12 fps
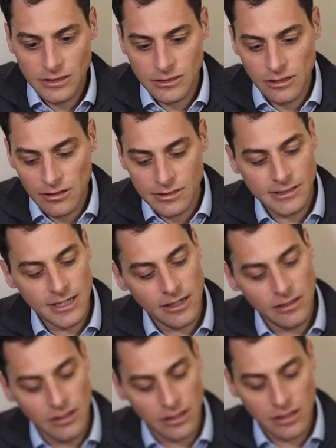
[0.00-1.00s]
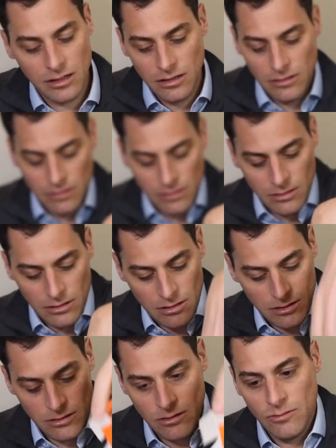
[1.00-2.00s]
So let's take a look.
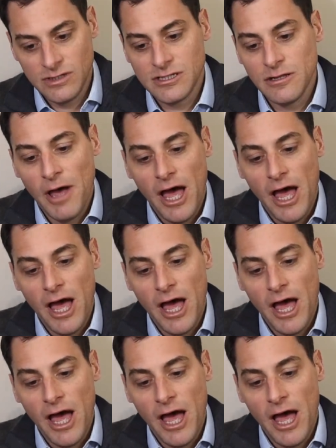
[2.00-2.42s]
What's in the